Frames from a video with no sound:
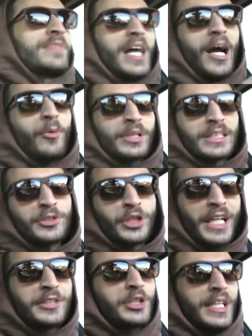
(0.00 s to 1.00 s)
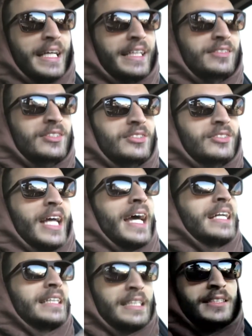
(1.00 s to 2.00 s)
I went to change lanes
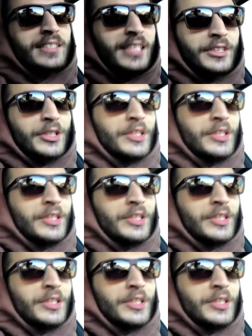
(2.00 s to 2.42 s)
and it didn't signal